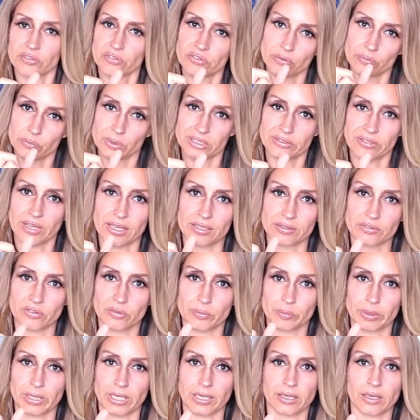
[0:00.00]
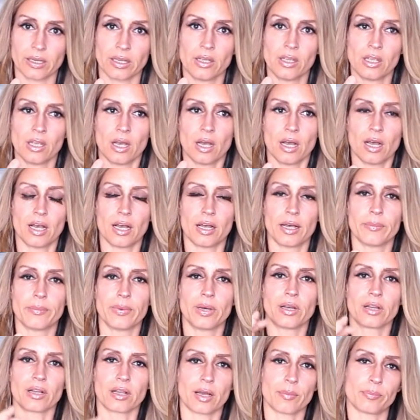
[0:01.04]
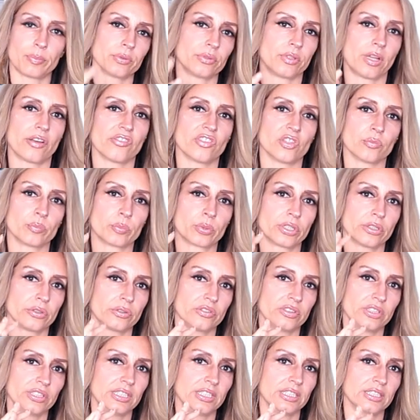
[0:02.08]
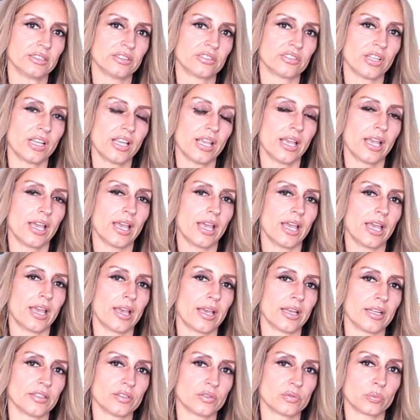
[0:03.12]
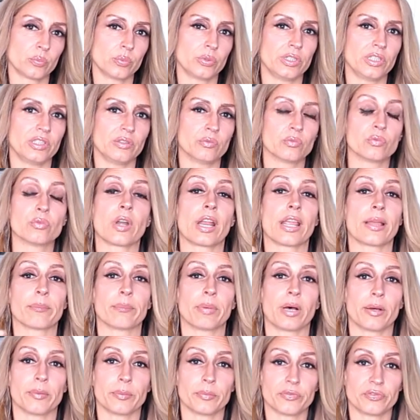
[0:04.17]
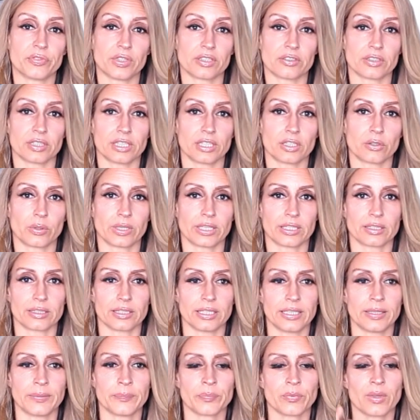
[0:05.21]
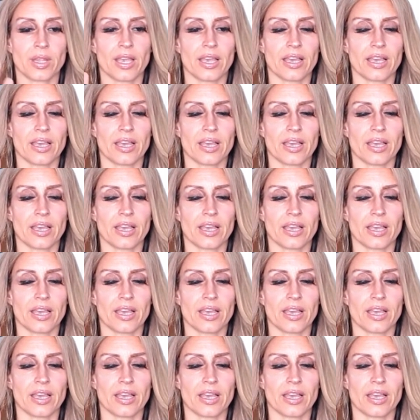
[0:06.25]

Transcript: So we tend to pick a couple novel proteins and we ramp up fairly quickly.